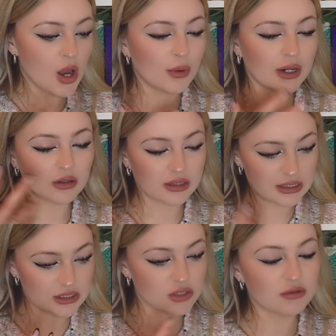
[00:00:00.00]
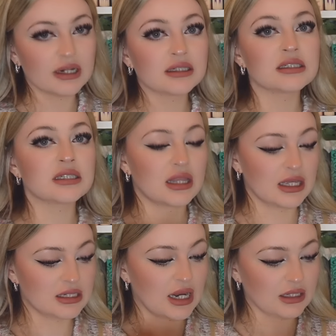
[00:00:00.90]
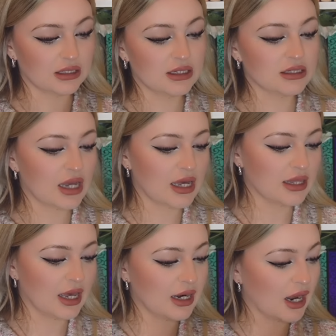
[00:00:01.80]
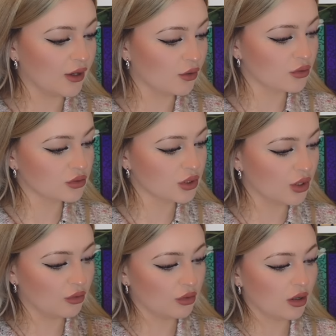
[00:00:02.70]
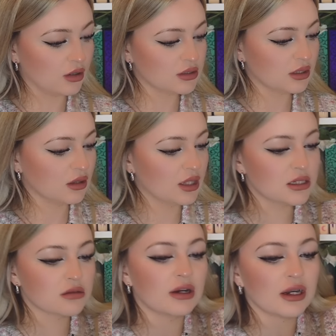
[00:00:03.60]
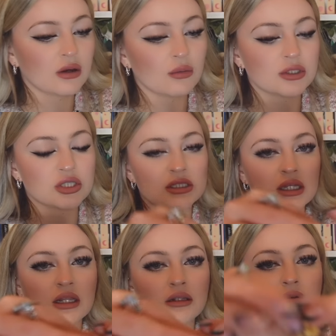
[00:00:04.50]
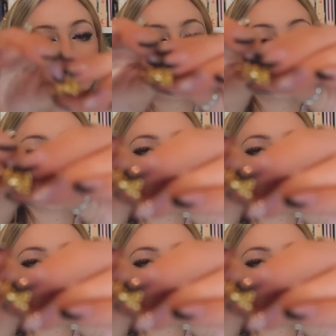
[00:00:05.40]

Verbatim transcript: but I got these two rings this necklace and then I also got this ring which is like a little gold